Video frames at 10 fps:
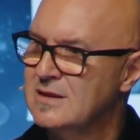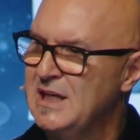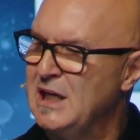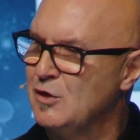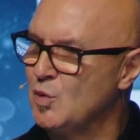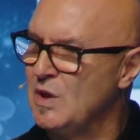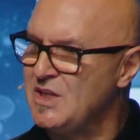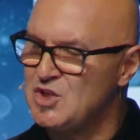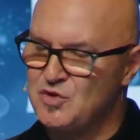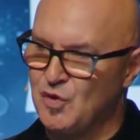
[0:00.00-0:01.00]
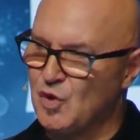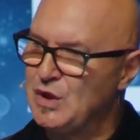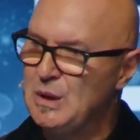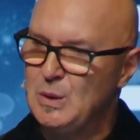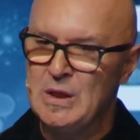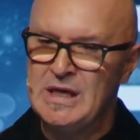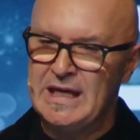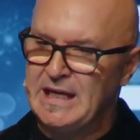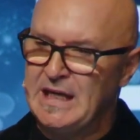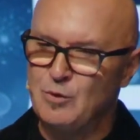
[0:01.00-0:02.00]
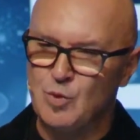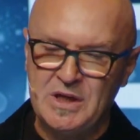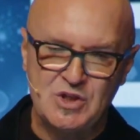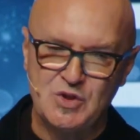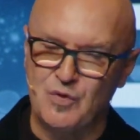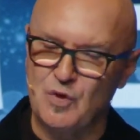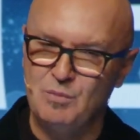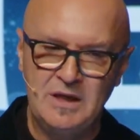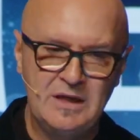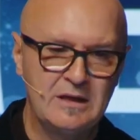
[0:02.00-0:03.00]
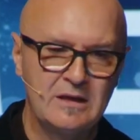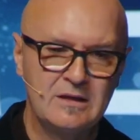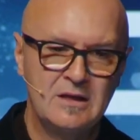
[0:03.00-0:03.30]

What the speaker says: He reached for you and He reached for me.